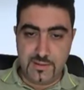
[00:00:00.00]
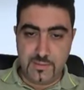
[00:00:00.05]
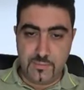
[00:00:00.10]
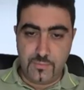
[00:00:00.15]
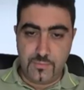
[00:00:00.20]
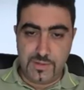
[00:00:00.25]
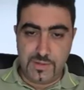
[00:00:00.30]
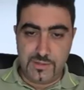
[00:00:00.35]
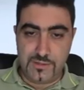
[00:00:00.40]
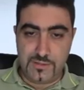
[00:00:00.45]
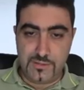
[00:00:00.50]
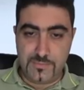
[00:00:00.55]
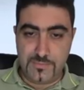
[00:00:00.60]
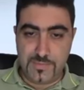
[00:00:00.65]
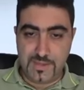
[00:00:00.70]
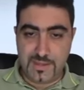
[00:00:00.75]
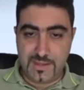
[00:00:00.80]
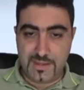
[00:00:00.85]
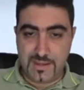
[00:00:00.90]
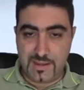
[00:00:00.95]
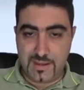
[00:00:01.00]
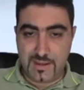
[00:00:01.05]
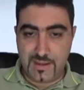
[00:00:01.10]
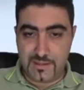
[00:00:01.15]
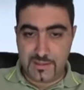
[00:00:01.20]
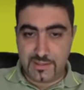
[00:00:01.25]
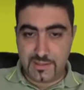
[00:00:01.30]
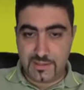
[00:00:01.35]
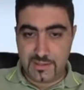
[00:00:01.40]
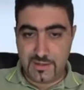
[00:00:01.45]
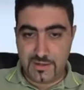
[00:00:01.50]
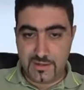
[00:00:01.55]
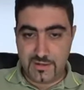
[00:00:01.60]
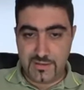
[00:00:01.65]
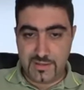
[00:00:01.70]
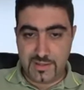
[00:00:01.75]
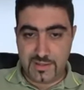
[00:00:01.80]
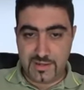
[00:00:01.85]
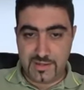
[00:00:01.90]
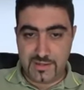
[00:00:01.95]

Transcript: we need to make a cut here that